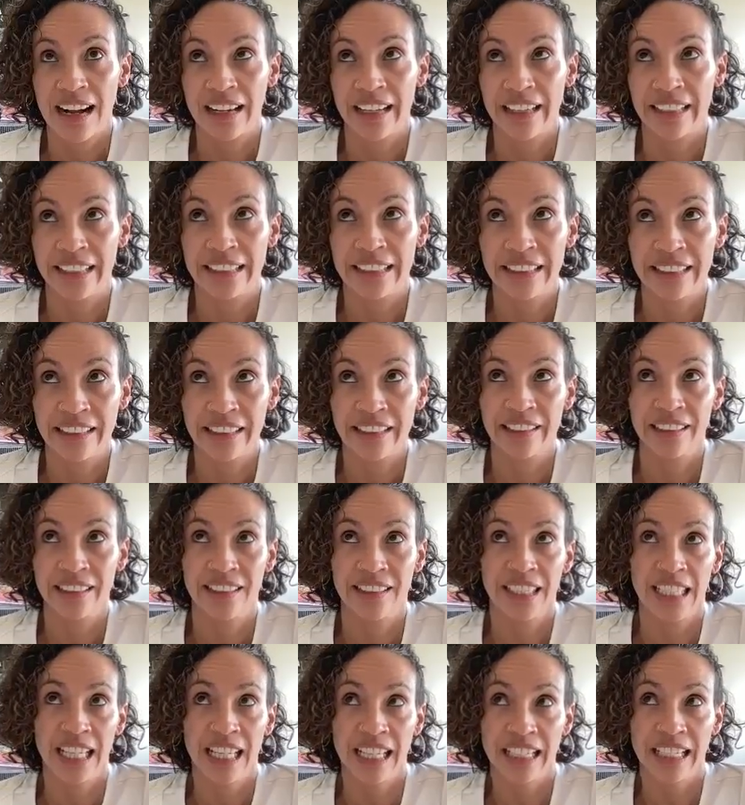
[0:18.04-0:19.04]
I
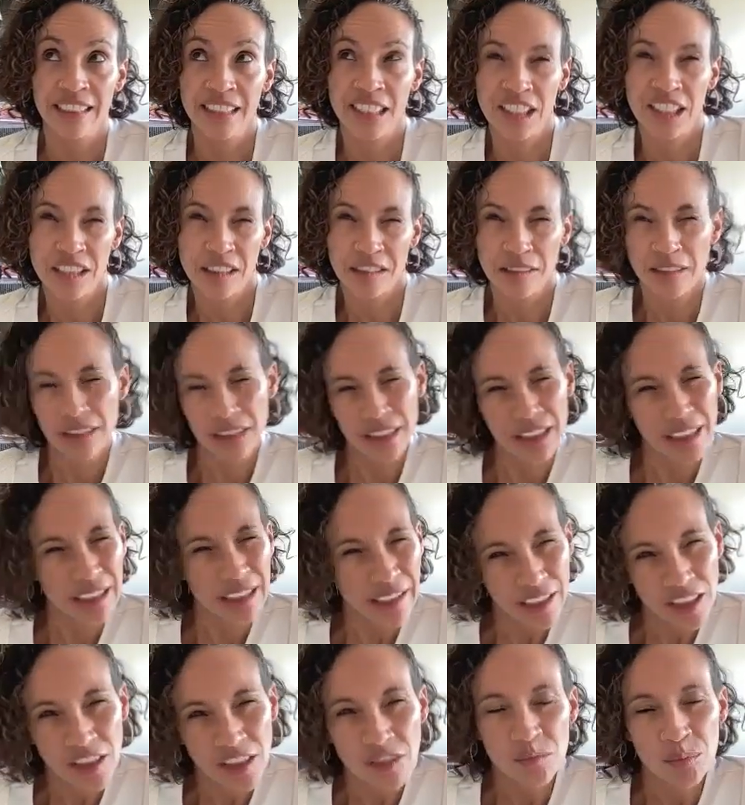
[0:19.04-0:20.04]
I
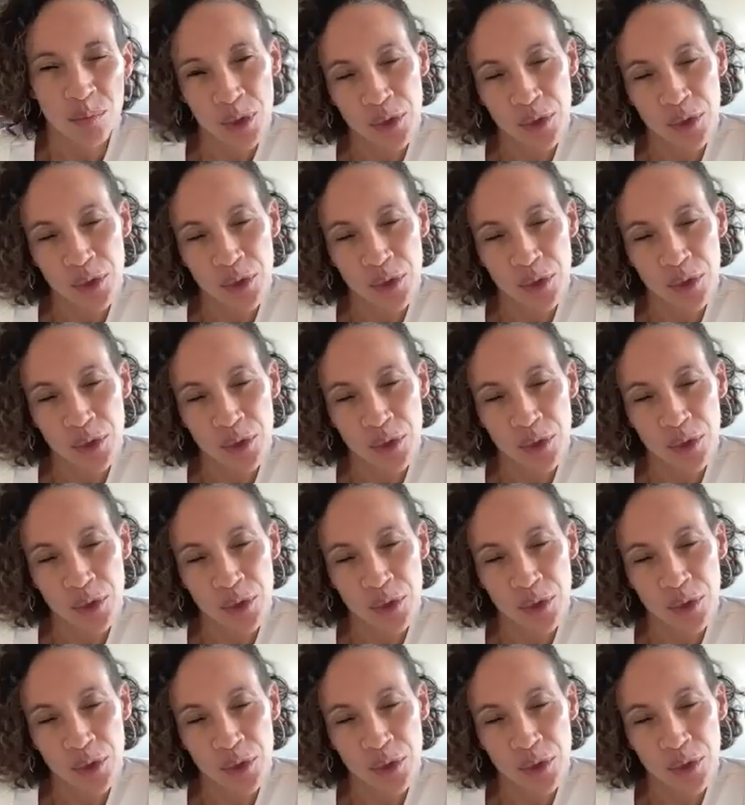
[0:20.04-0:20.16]
get